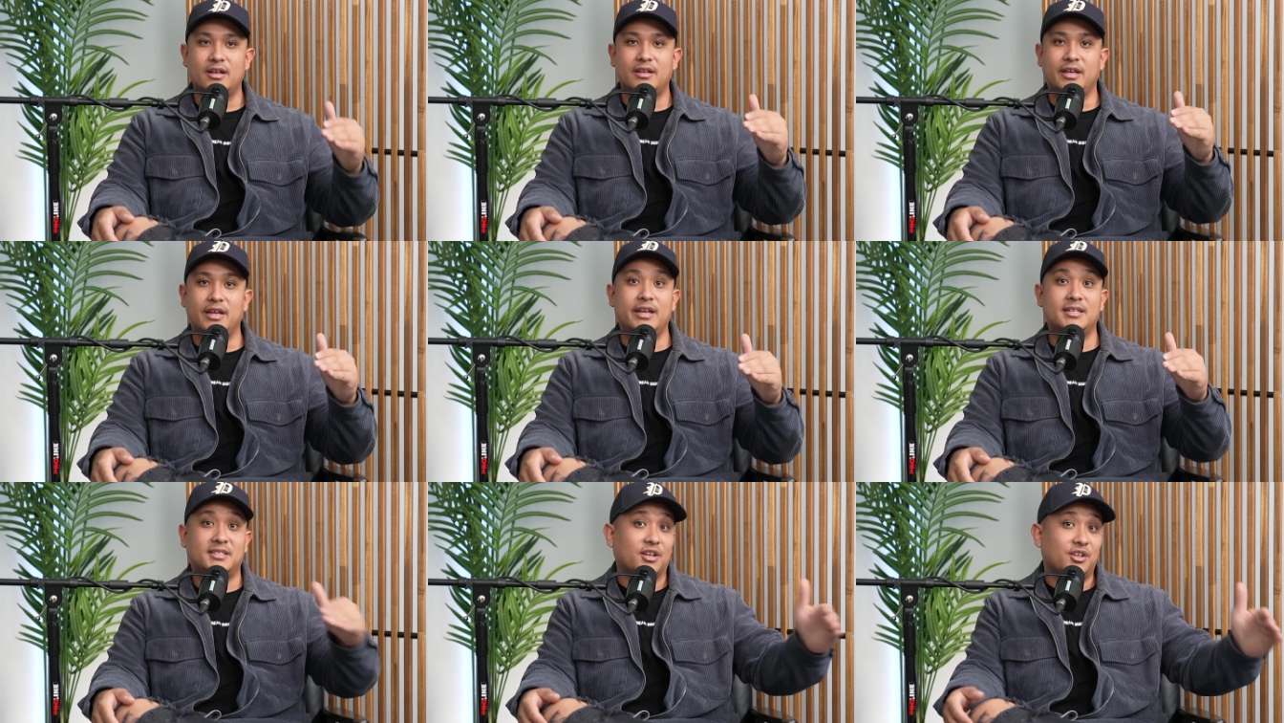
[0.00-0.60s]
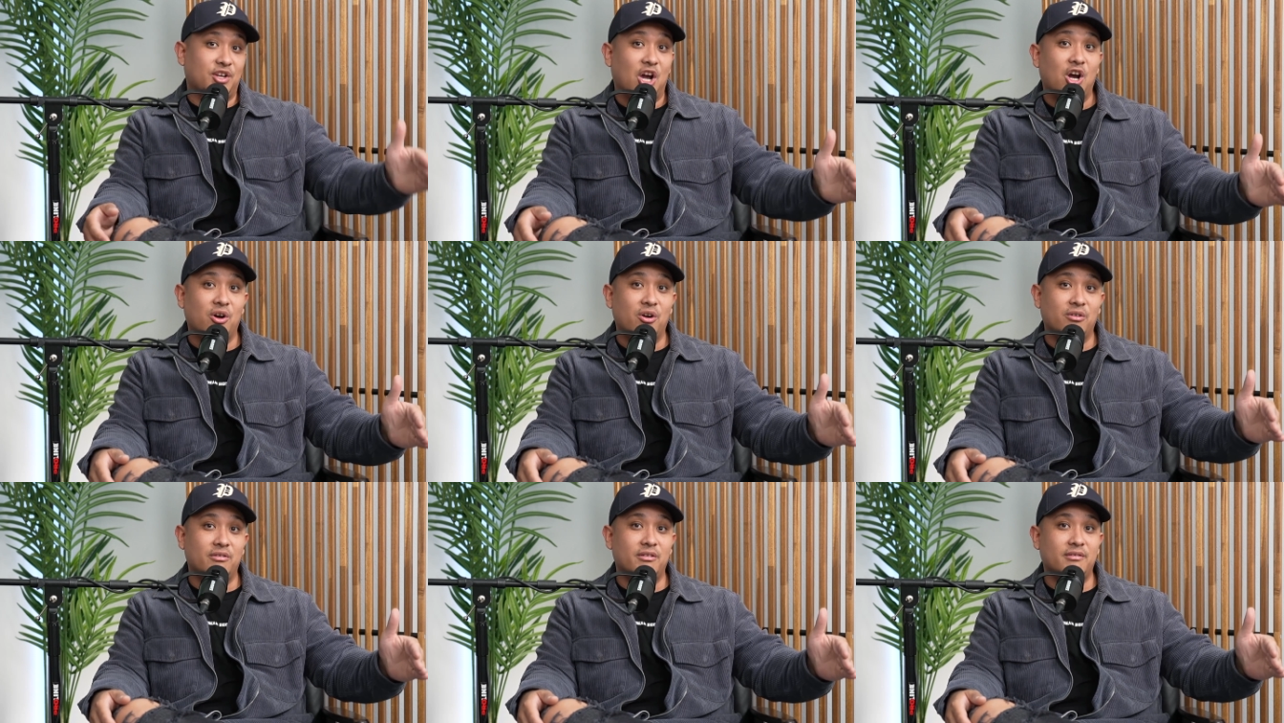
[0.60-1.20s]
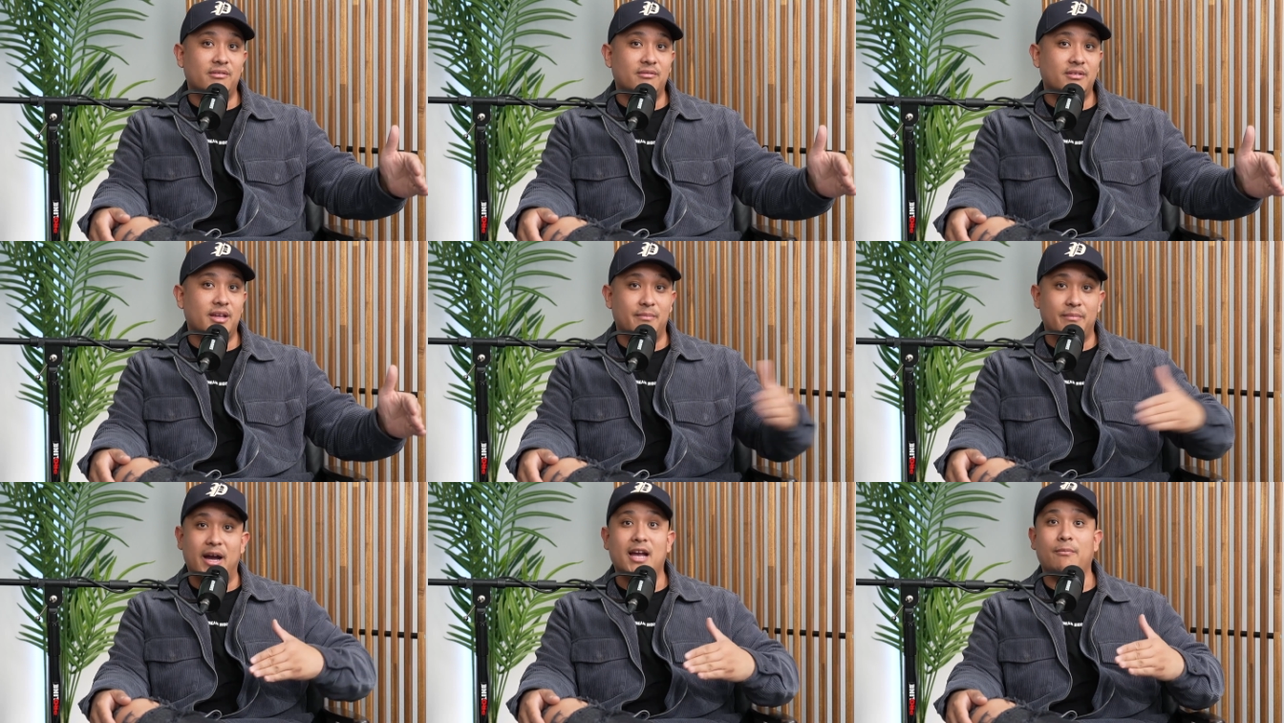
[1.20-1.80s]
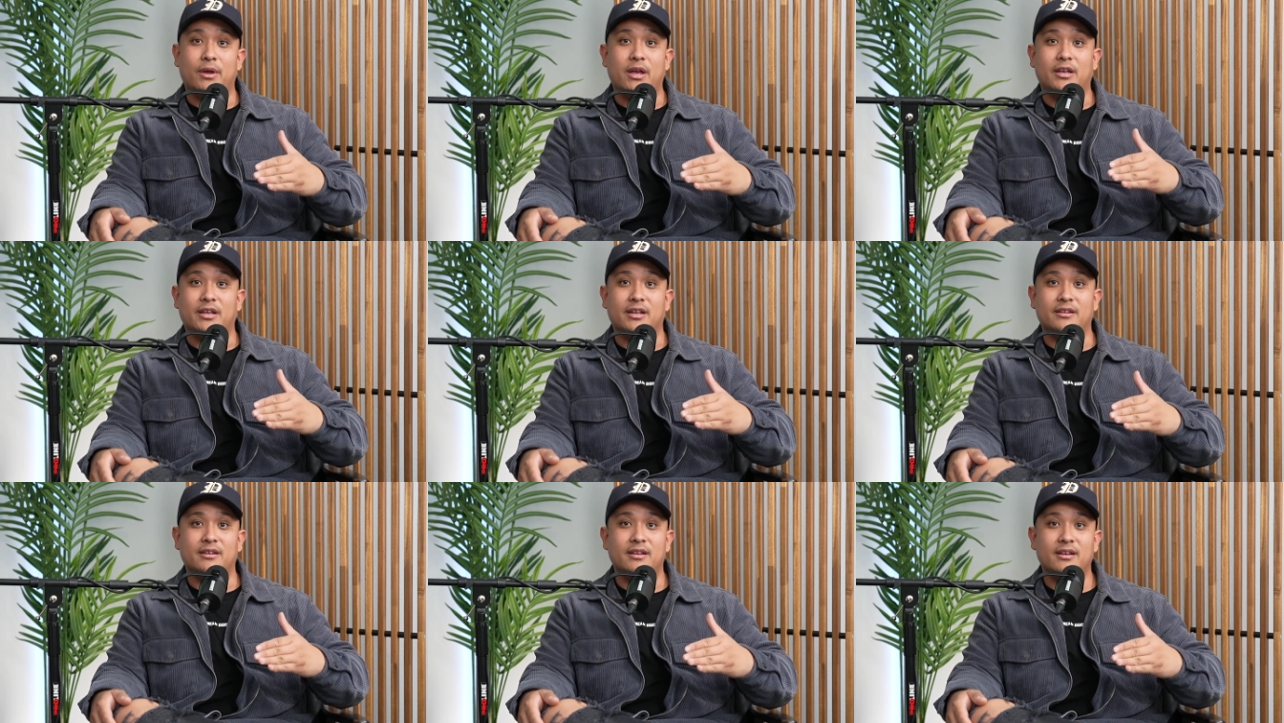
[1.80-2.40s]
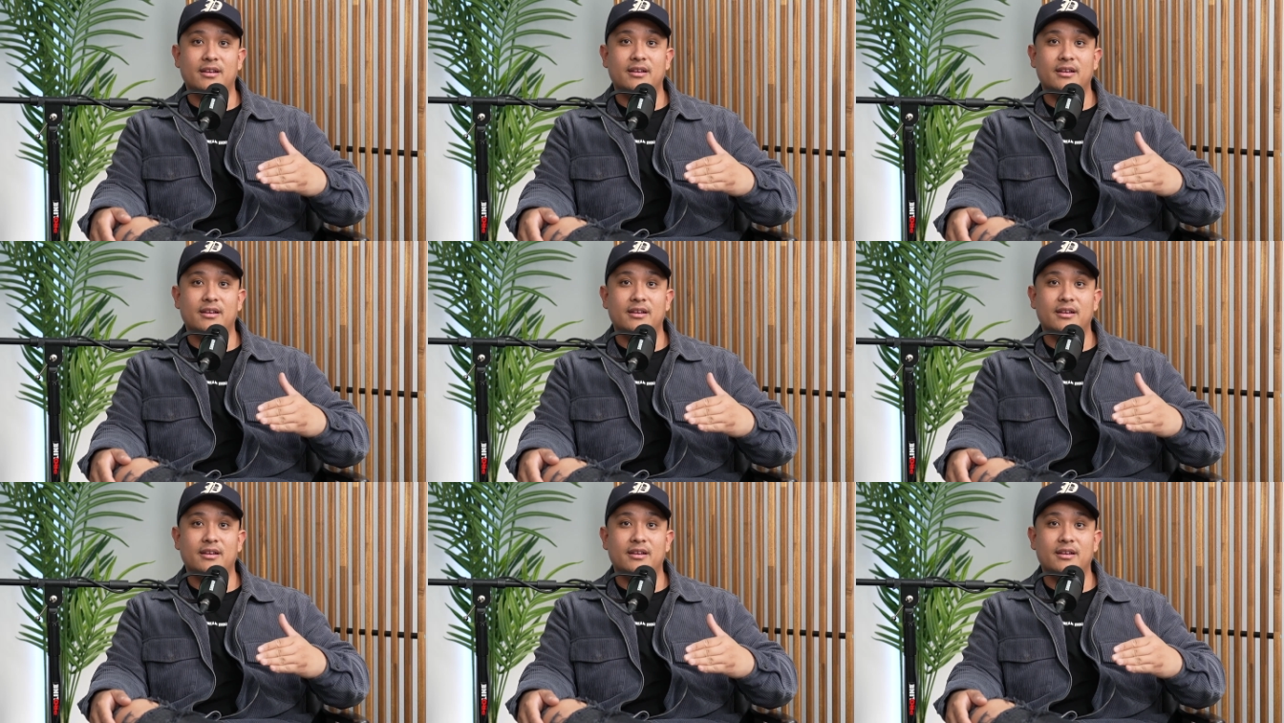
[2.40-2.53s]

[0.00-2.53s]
He's the go, in my opinion,